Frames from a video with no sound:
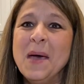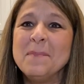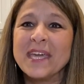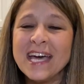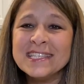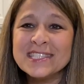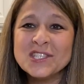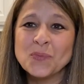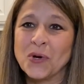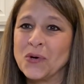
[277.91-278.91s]
Because
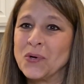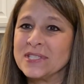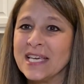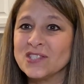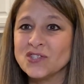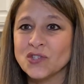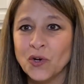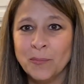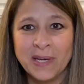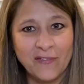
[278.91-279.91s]
this workhorse has
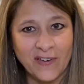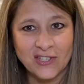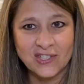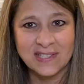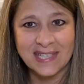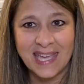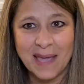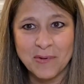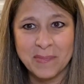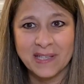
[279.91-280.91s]
so many functions and
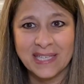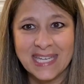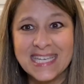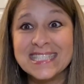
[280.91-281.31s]
capability,